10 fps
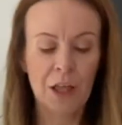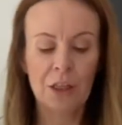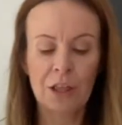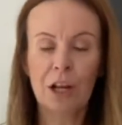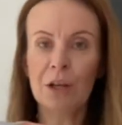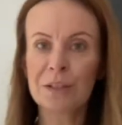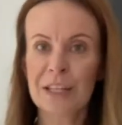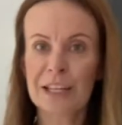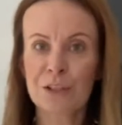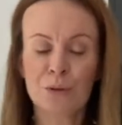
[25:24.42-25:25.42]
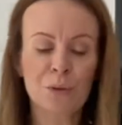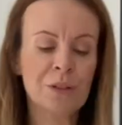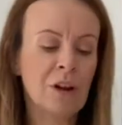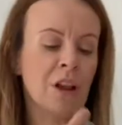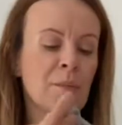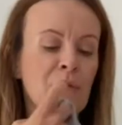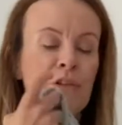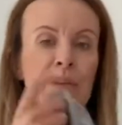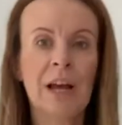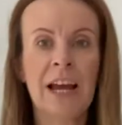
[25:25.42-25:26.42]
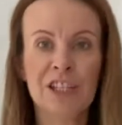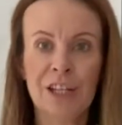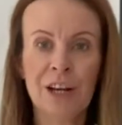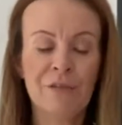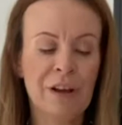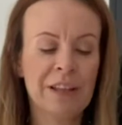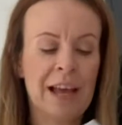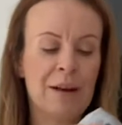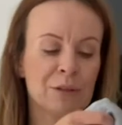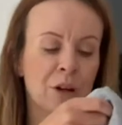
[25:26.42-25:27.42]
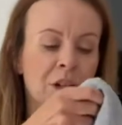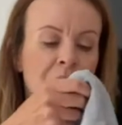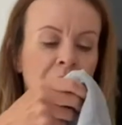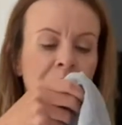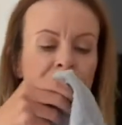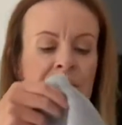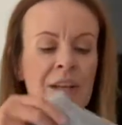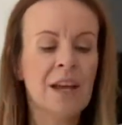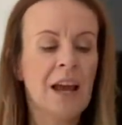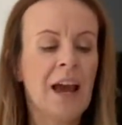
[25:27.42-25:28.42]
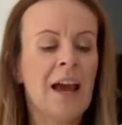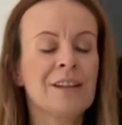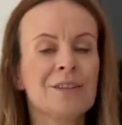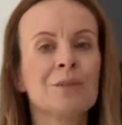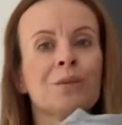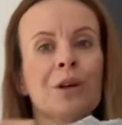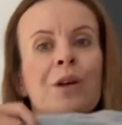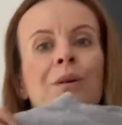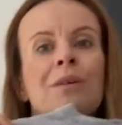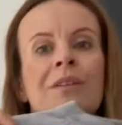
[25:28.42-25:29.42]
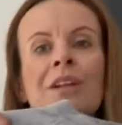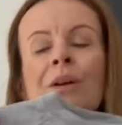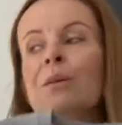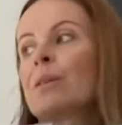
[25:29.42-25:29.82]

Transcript: The clothes in these drawers are like my real casual around the house kind of clothes. And although, you know,